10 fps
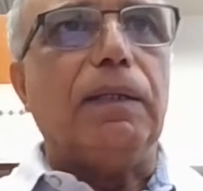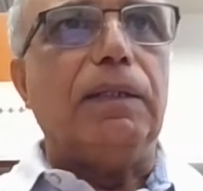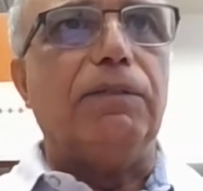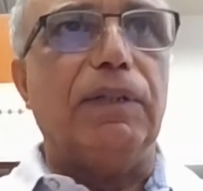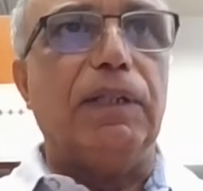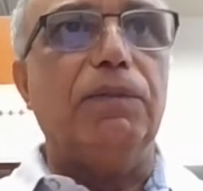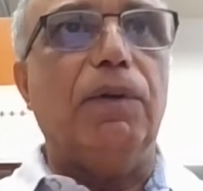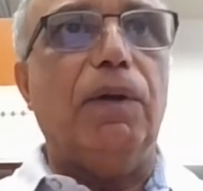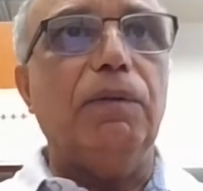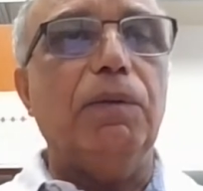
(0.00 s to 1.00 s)
It will
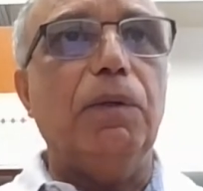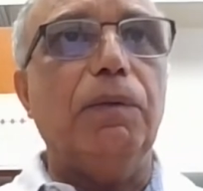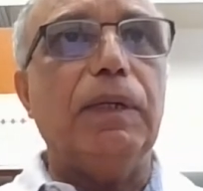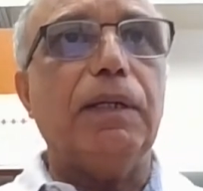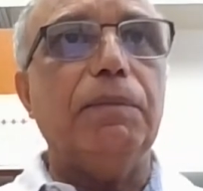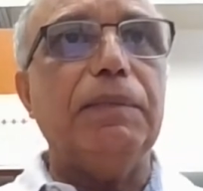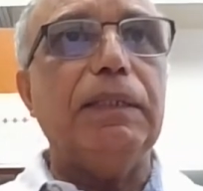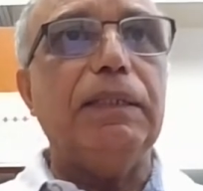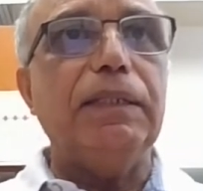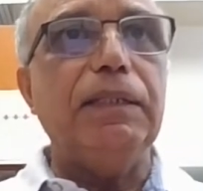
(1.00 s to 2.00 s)
involve
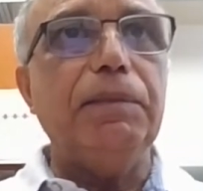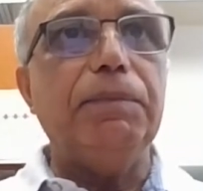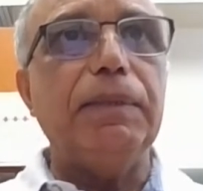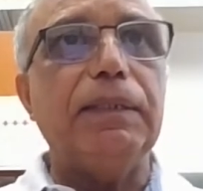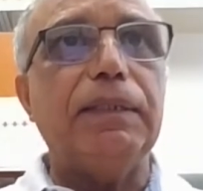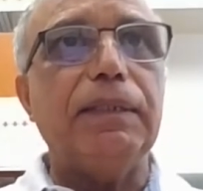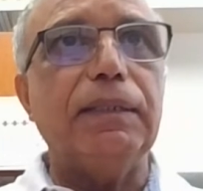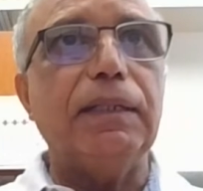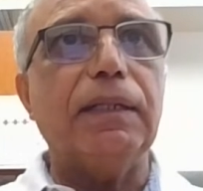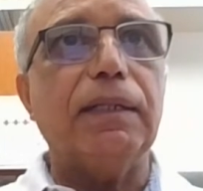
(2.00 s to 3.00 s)
overcoming deep
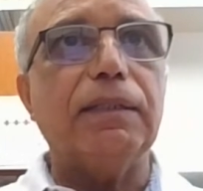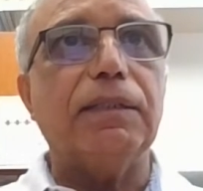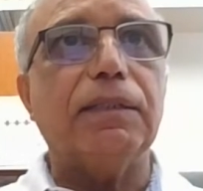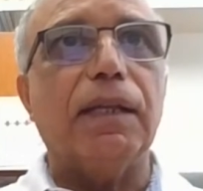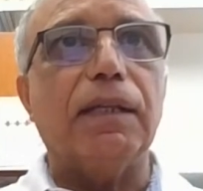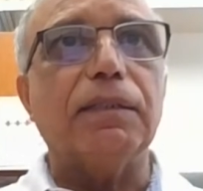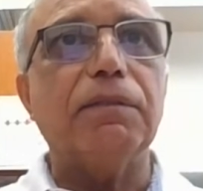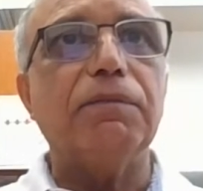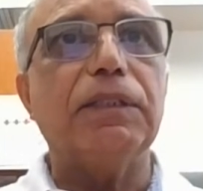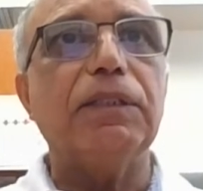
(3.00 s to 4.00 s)
intrinsic resistance,
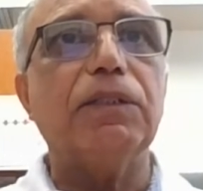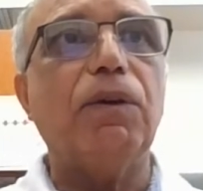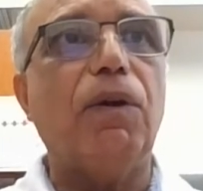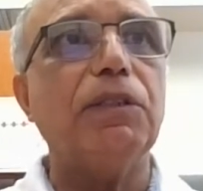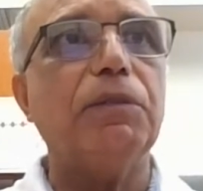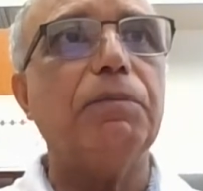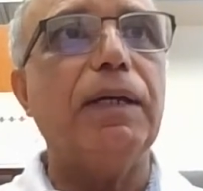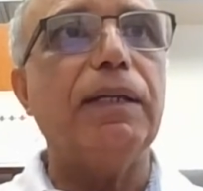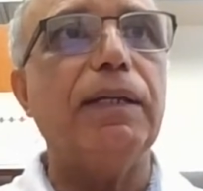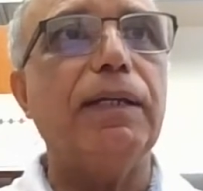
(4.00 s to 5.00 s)
which is caused
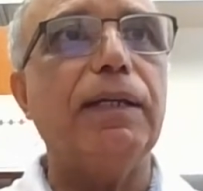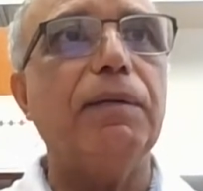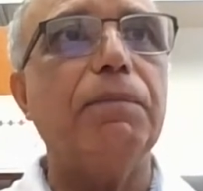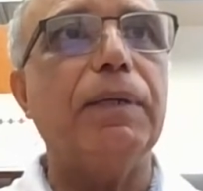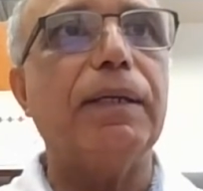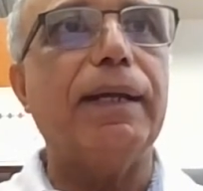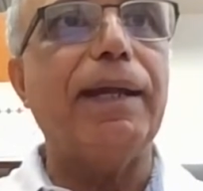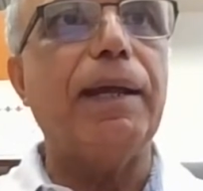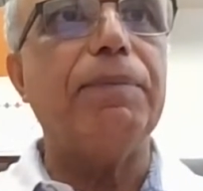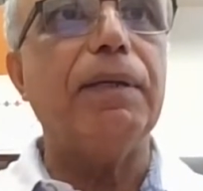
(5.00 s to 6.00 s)
by rare but
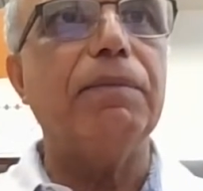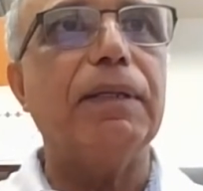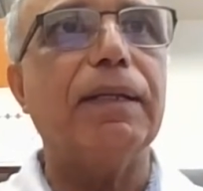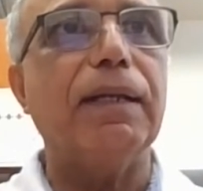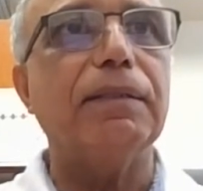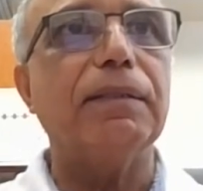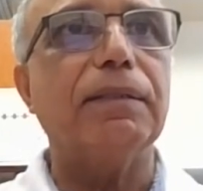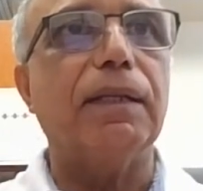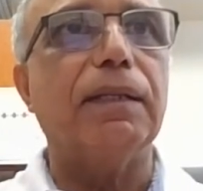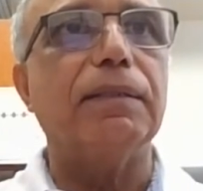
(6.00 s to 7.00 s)
adaptable cancer
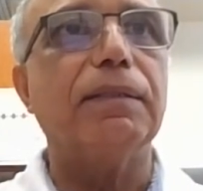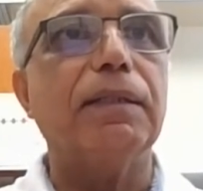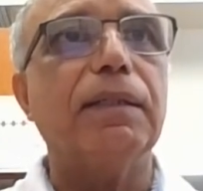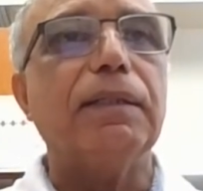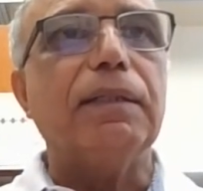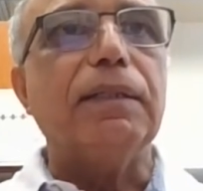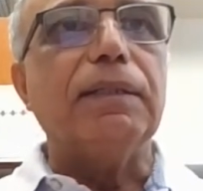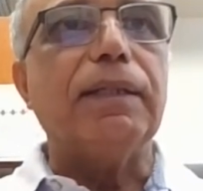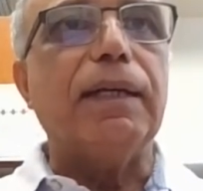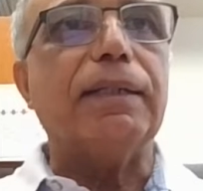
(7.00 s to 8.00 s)
cells
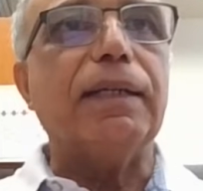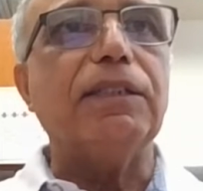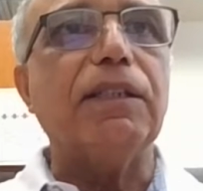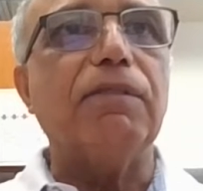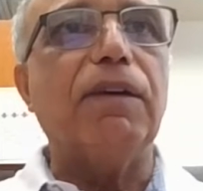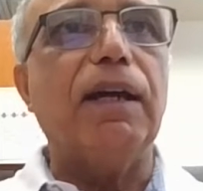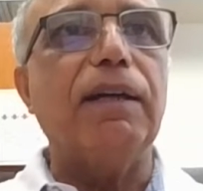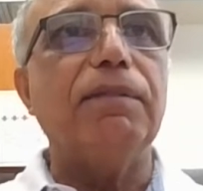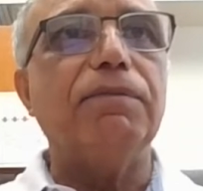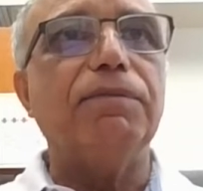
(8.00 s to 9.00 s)
that can
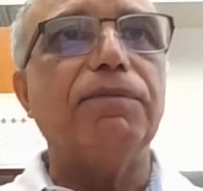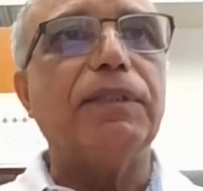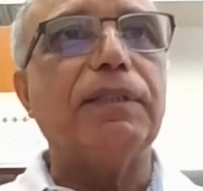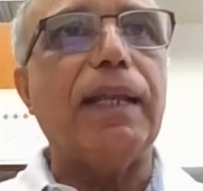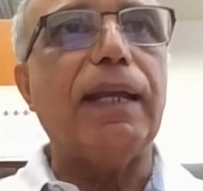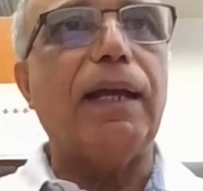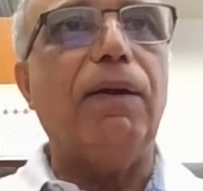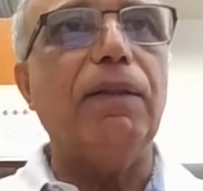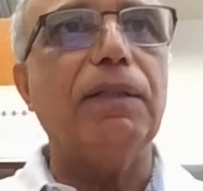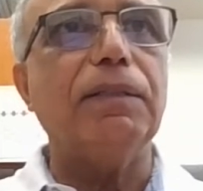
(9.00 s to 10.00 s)
survive sele-
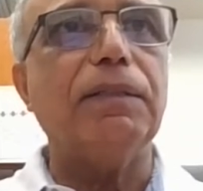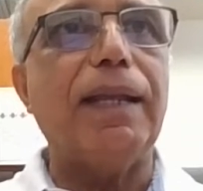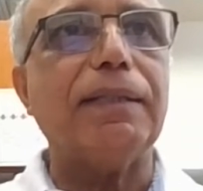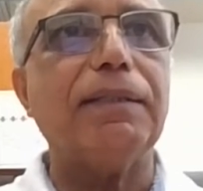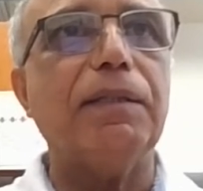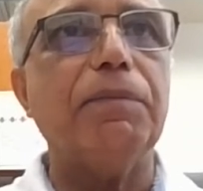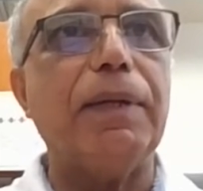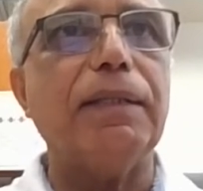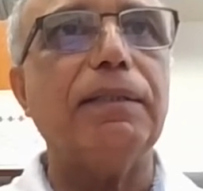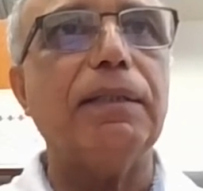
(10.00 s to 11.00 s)
all the selection
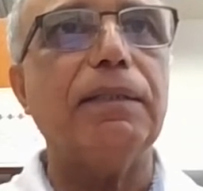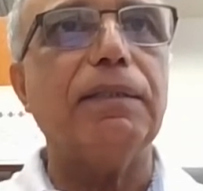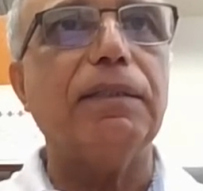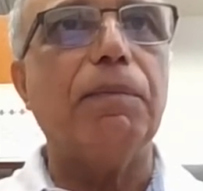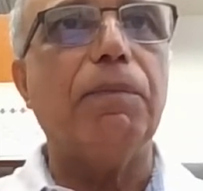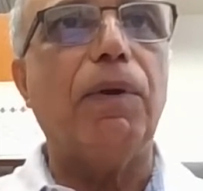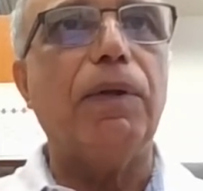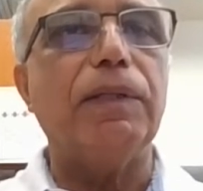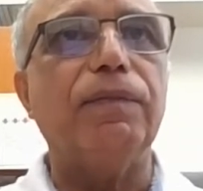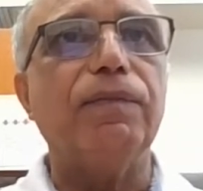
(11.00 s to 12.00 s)
pressures in the
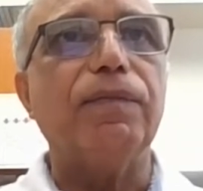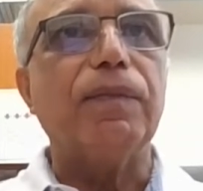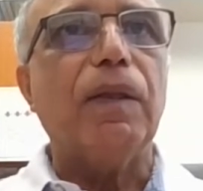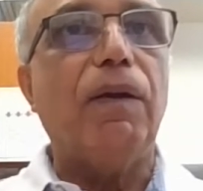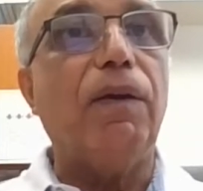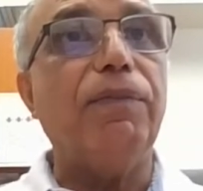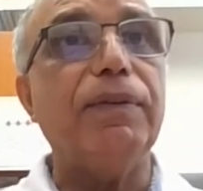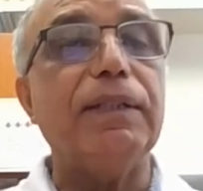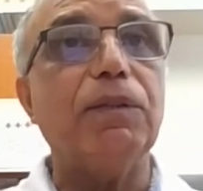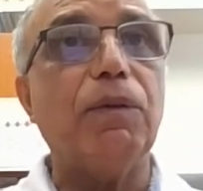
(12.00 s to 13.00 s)
body, often in